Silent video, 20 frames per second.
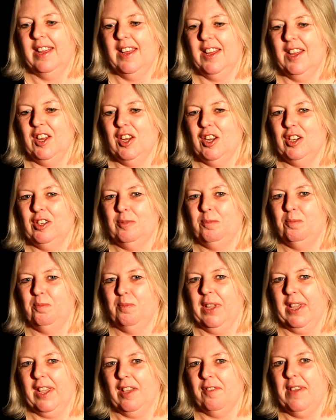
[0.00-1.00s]

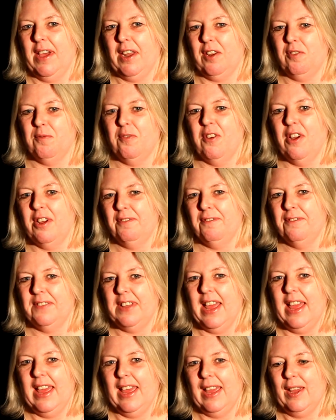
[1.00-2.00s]
like I've had a rough
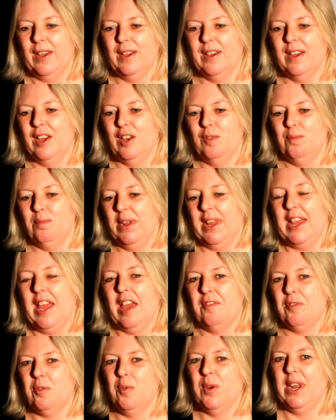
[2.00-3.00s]
day,
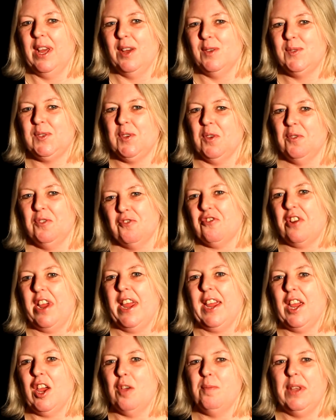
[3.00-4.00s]
like everyone else on the
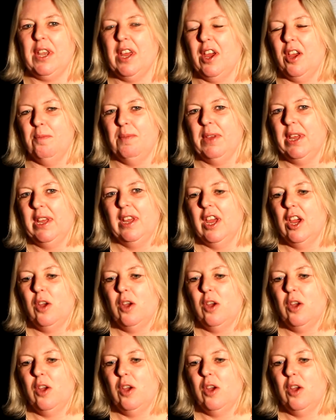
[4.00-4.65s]
train coming home,